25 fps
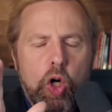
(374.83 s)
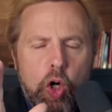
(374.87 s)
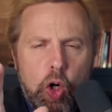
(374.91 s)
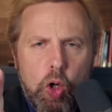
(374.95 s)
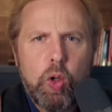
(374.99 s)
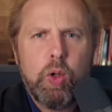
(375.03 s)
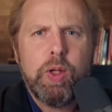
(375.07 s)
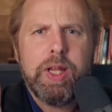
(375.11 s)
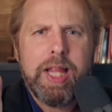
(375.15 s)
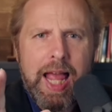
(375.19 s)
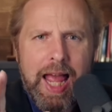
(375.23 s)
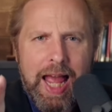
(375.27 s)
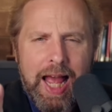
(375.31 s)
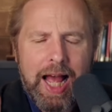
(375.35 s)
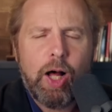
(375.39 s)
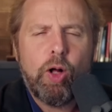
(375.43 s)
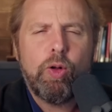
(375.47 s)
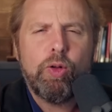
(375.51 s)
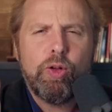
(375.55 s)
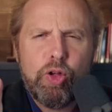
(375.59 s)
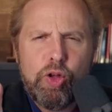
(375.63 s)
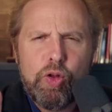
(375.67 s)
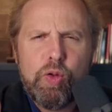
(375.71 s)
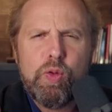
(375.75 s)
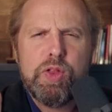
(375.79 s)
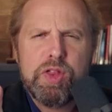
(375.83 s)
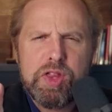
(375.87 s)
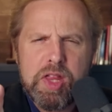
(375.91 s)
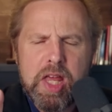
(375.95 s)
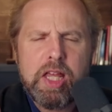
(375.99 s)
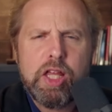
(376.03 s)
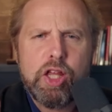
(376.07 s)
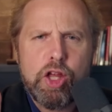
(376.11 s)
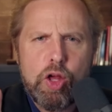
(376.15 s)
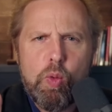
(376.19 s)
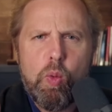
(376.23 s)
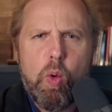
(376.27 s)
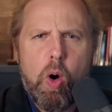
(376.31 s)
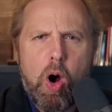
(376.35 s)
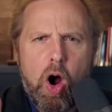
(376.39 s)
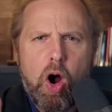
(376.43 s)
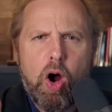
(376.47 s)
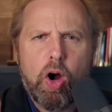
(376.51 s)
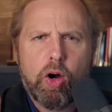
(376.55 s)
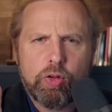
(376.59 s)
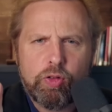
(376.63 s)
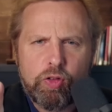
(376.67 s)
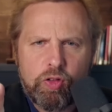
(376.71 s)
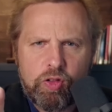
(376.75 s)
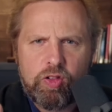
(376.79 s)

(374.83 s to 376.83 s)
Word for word: who the hell do you think you are,